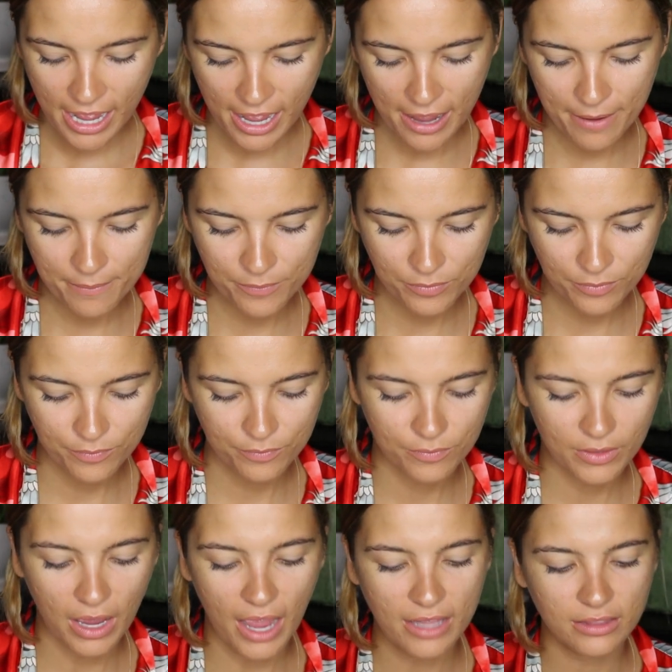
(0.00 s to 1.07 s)

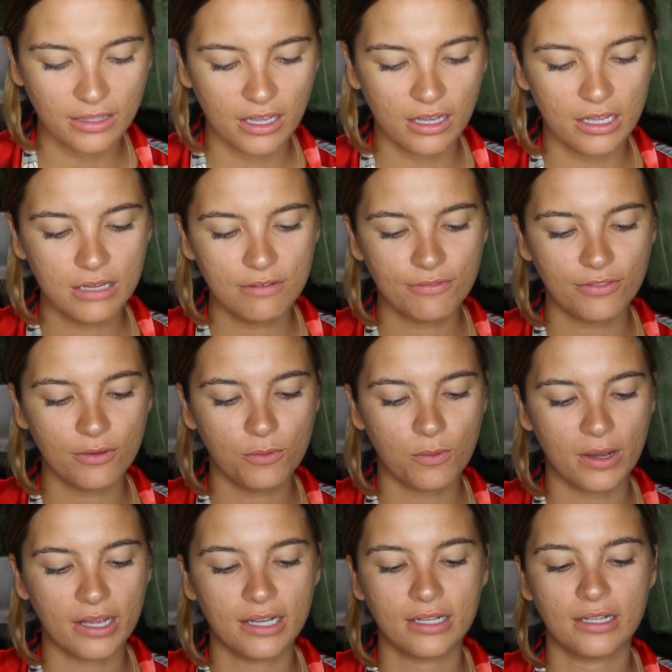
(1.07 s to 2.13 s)
I
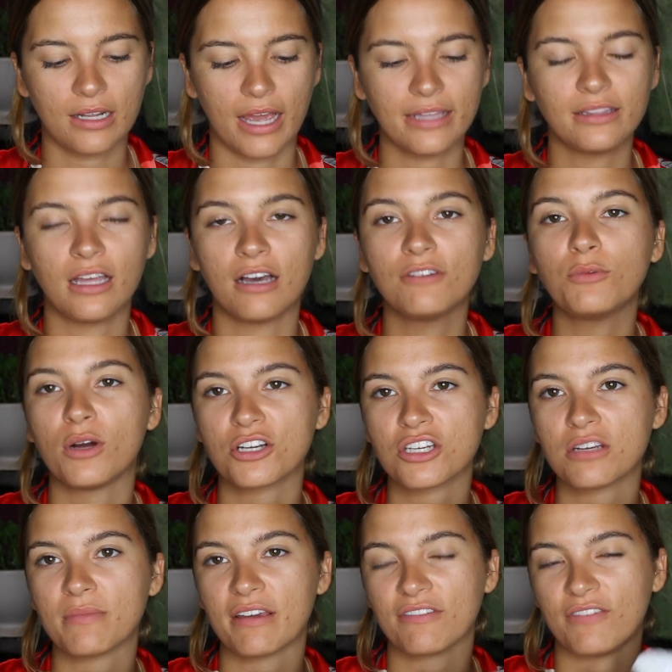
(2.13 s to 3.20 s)
love
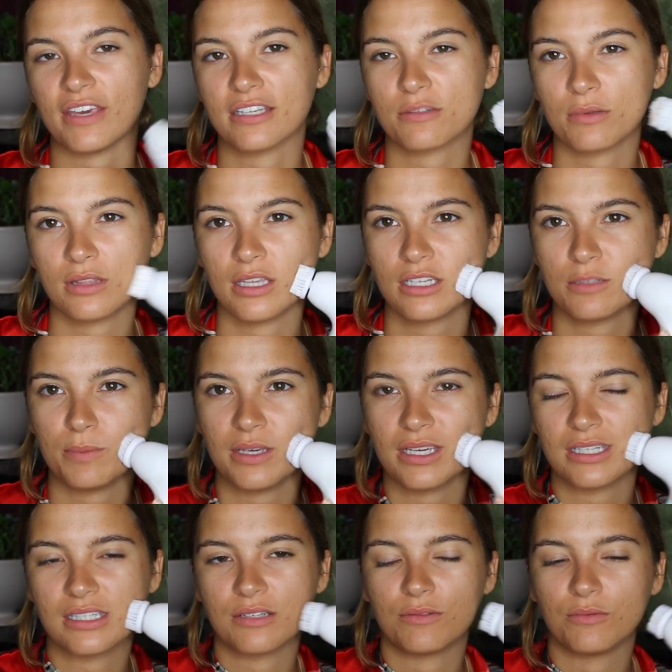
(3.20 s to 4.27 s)
washing my face with this
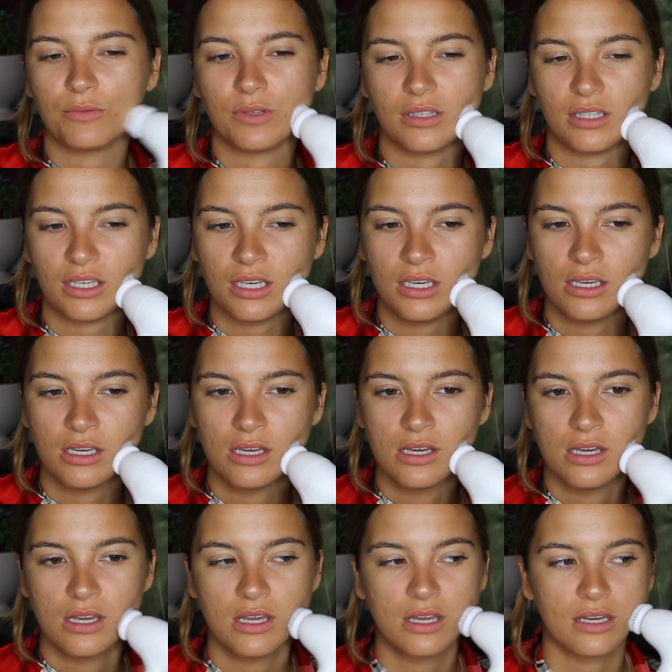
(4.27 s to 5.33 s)
because it really
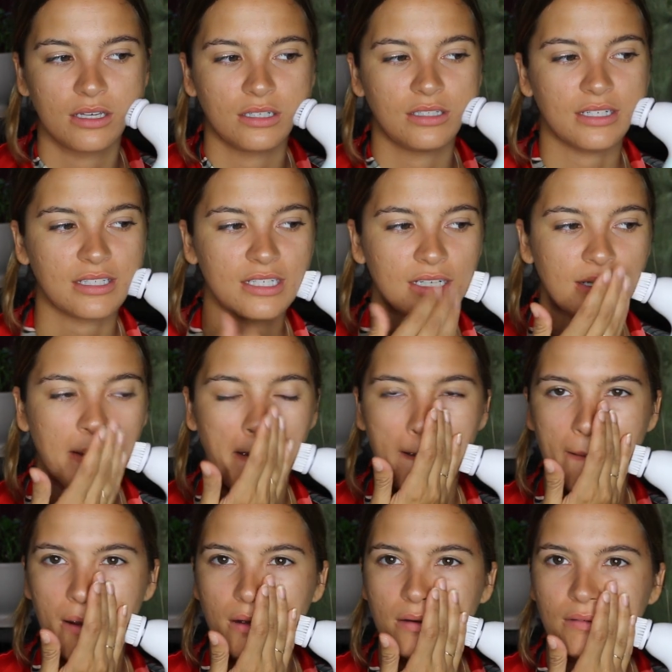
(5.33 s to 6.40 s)
doesn't,
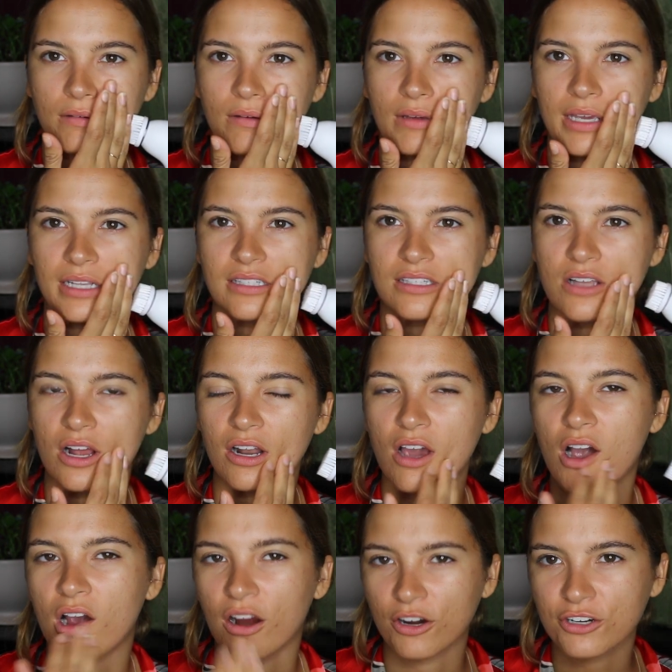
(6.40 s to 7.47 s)
it's not
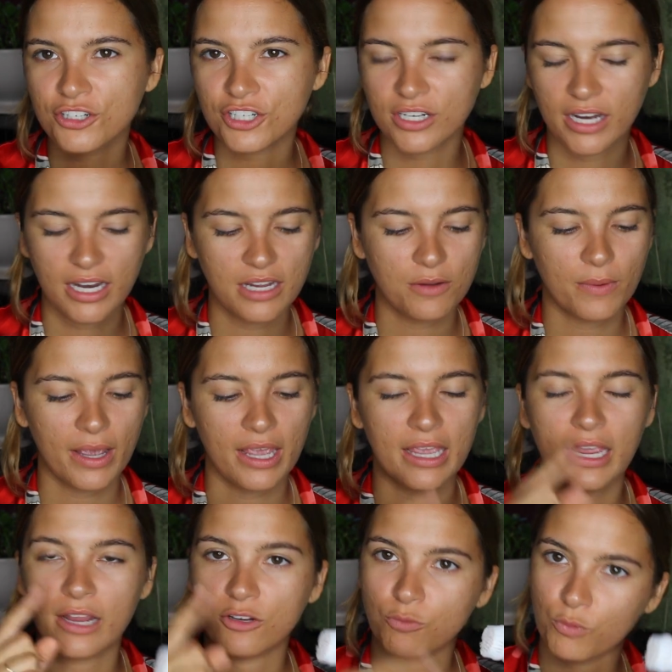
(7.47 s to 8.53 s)
harsh in any way.
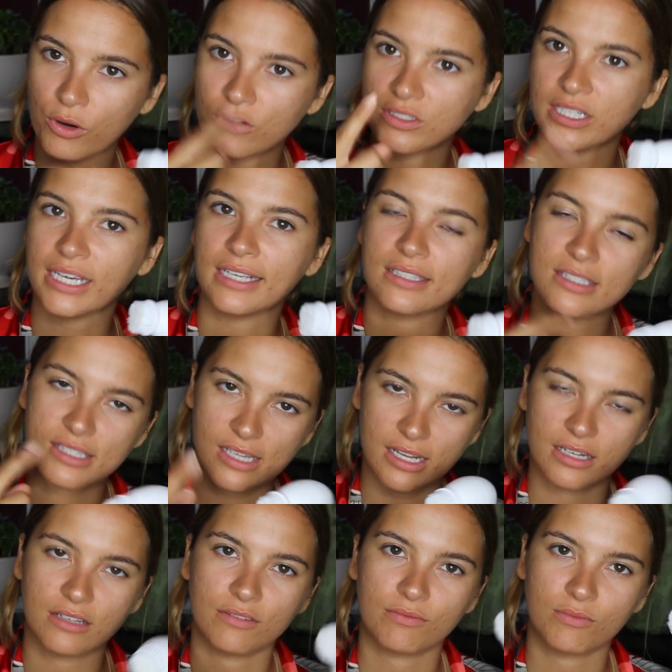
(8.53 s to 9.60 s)
It rotates
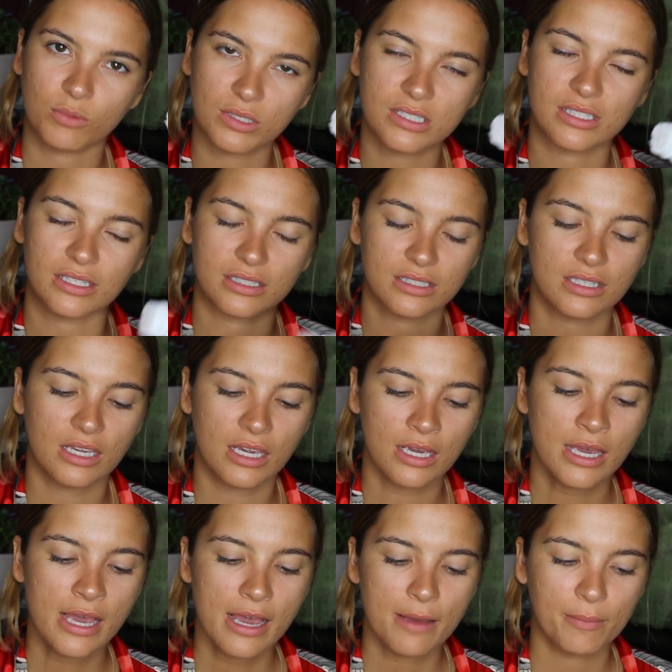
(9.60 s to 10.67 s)
in a 360,
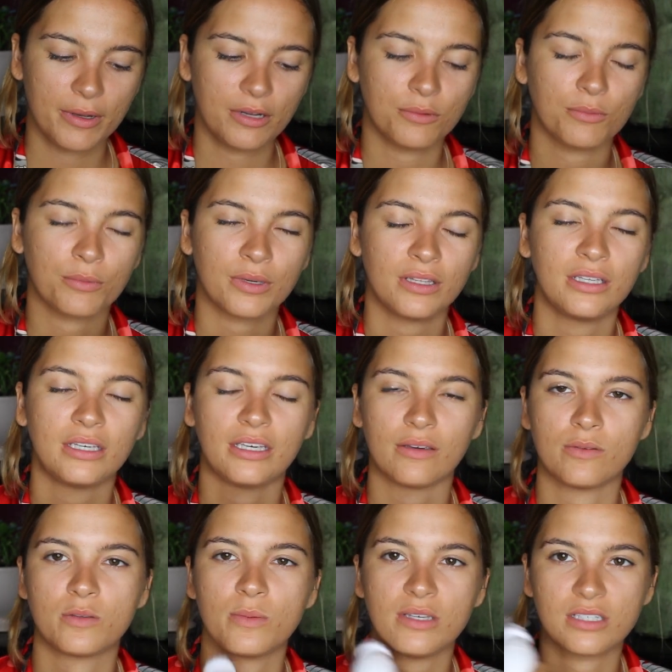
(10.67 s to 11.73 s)
but it really
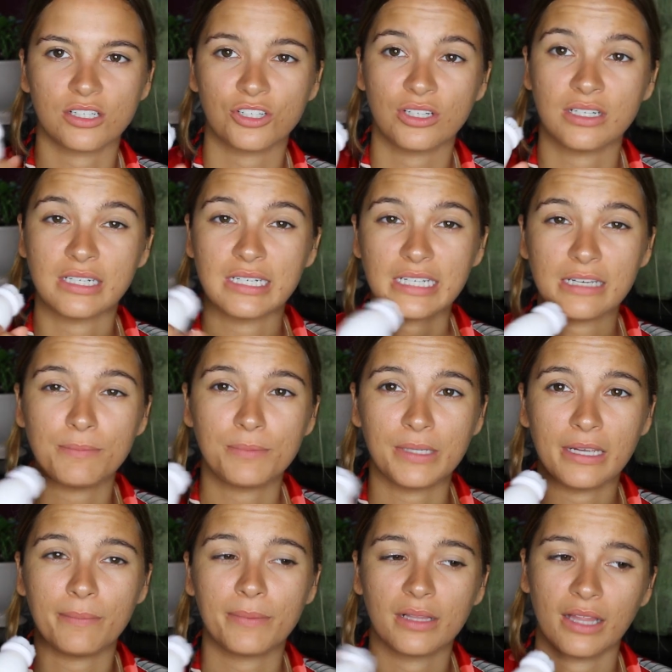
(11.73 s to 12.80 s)
gives me such a deep,
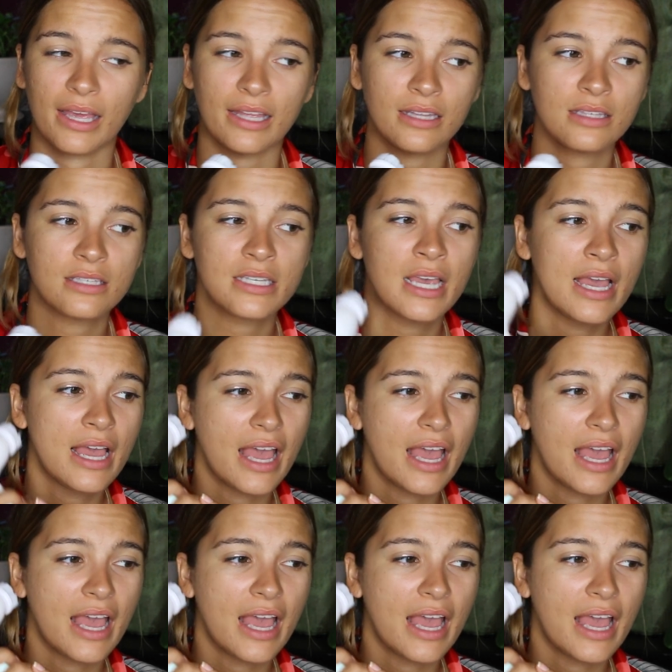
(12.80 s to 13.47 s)
deep cleanse.